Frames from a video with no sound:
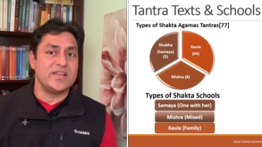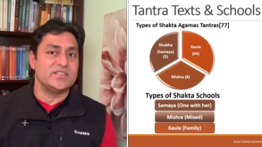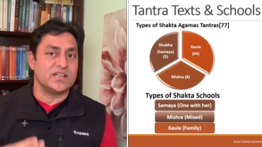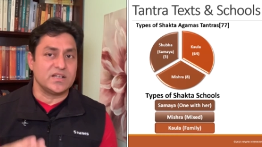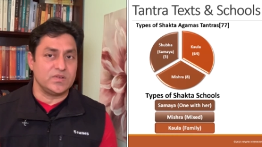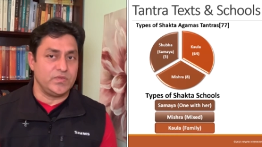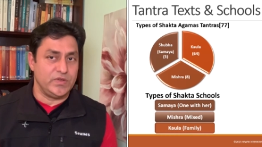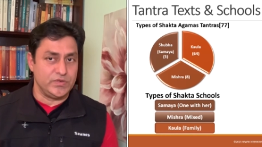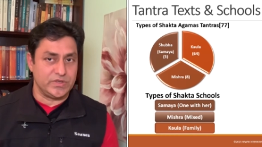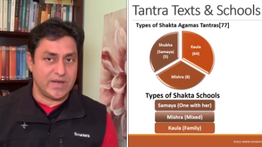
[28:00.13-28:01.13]
the
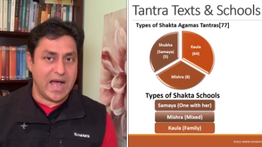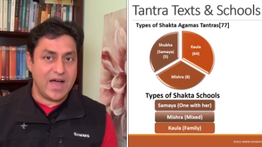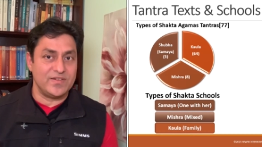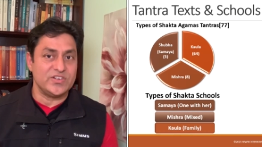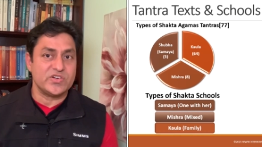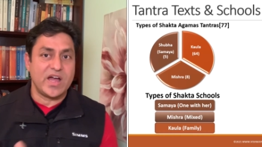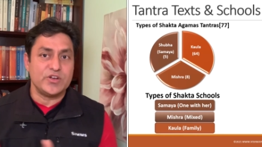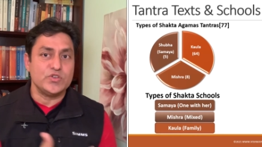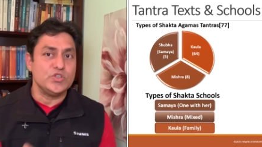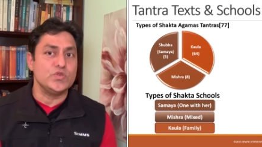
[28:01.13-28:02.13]
confusion, I will try
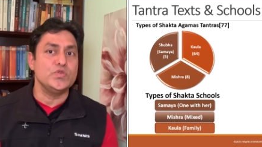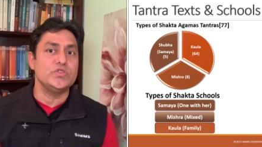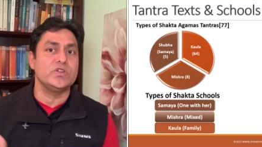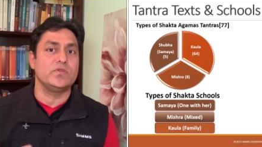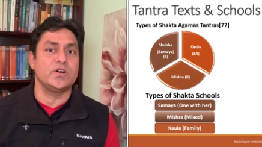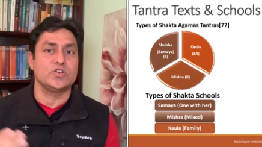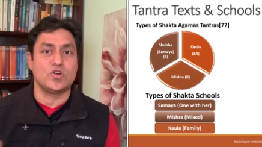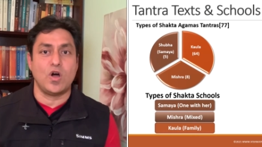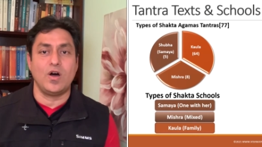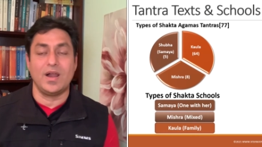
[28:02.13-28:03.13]
to use the word
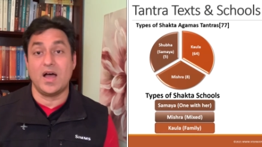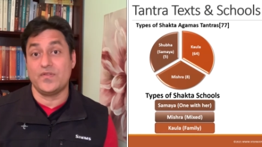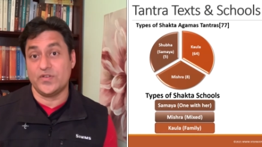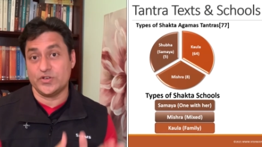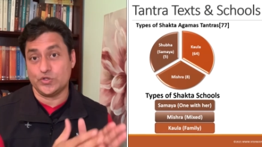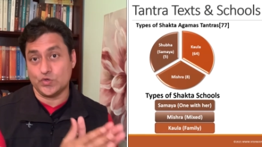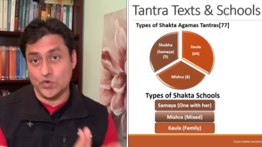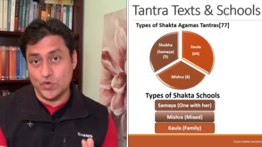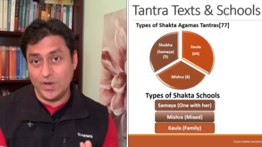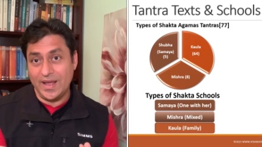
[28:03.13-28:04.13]
Kala for
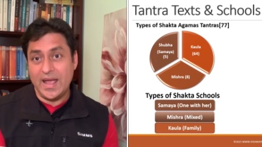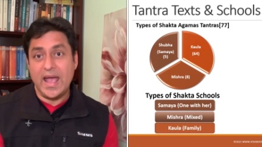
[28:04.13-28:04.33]
school